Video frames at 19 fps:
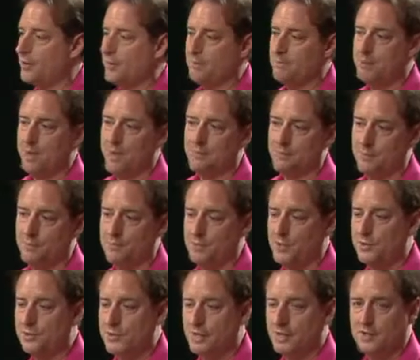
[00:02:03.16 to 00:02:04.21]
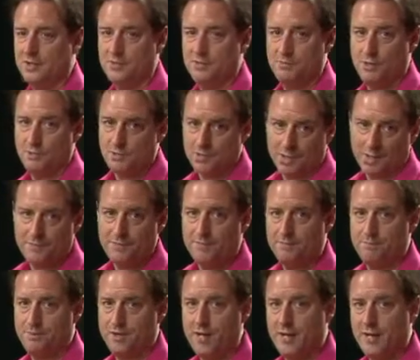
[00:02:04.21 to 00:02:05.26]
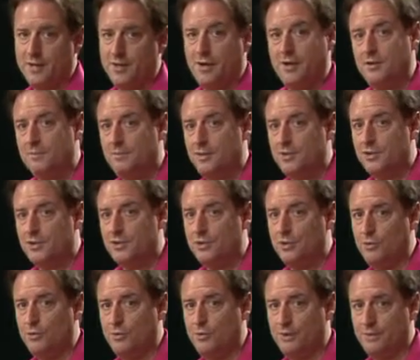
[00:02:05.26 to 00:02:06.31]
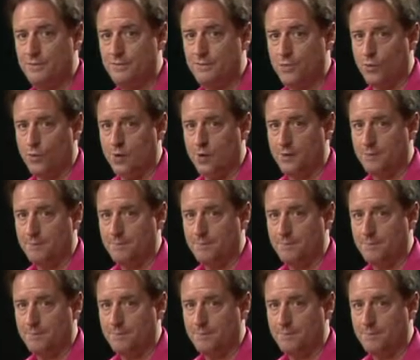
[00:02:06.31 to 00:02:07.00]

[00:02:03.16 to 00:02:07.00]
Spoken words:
in popular music is most often played on beats 2 and 4.